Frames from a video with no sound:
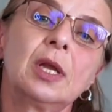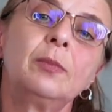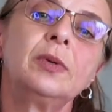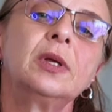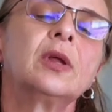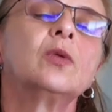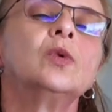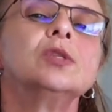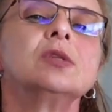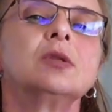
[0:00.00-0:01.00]
cord clamping. In other
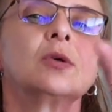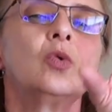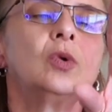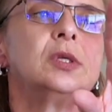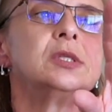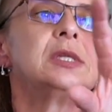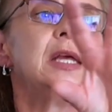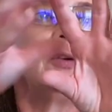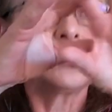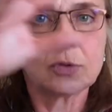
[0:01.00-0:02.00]
words, the cord is
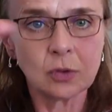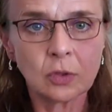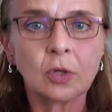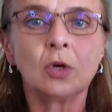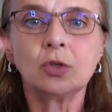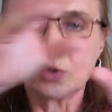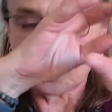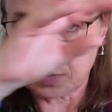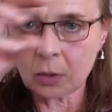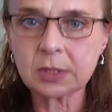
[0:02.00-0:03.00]
left
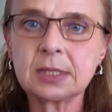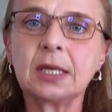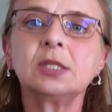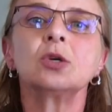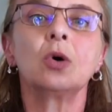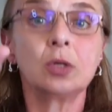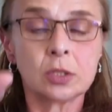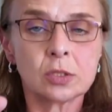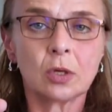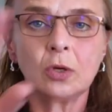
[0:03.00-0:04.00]
to pulsate
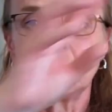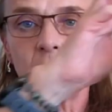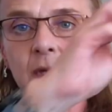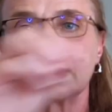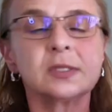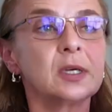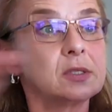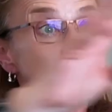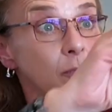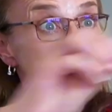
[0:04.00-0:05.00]
on its own without
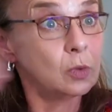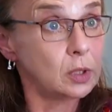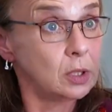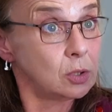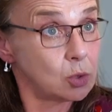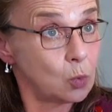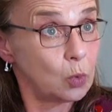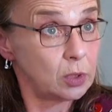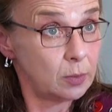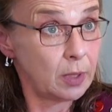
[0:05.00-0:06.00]
active milking
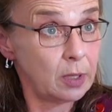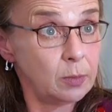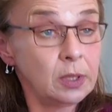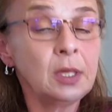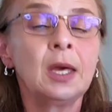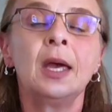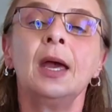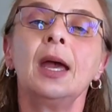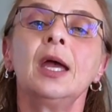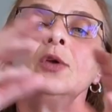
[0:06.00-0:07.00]
toward the baby,
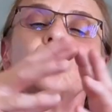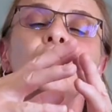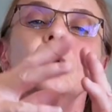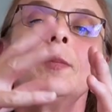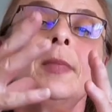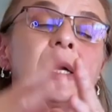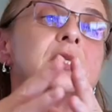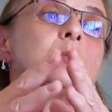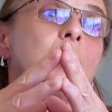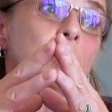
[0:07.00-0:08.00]
and for a
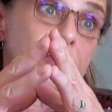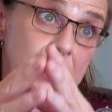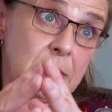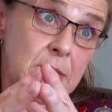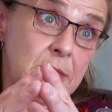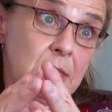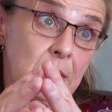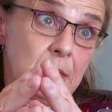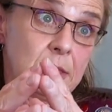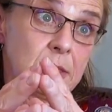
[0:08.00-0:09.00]
maximum of 60
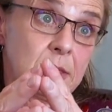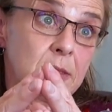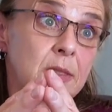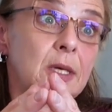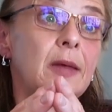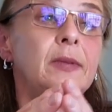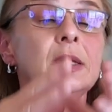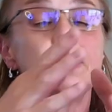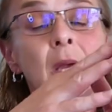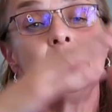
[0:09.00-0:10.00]
seconds. And
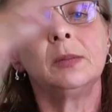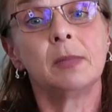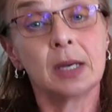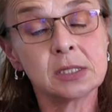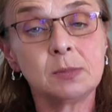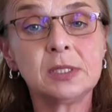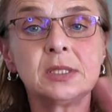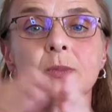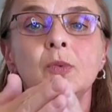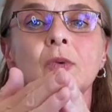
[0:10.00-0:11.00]
then baby must be
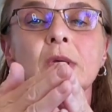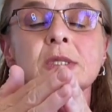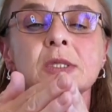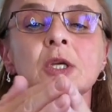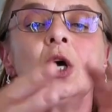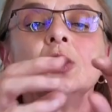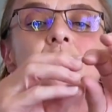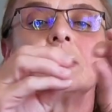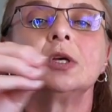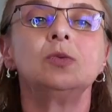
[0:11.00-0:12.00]
separated
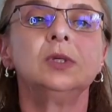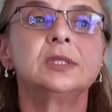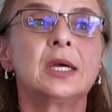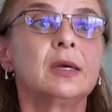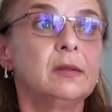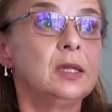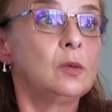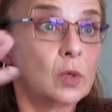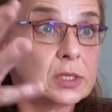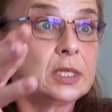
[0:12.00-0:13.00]
so that we take
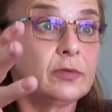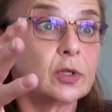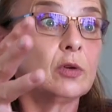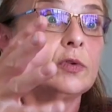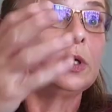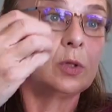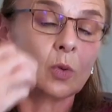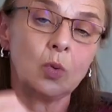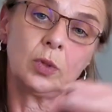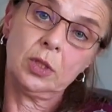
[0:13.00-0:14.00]
then what's left over in
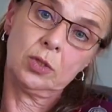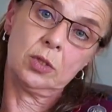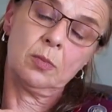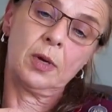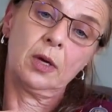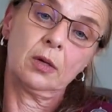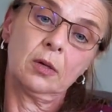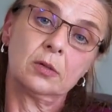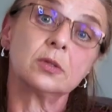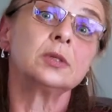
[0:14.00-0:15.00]
the cord into the bag.
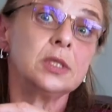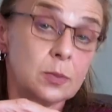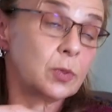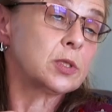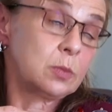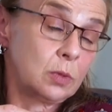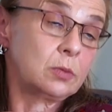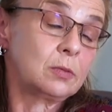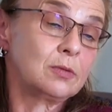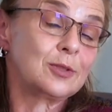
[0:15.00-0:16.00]
So it is possible.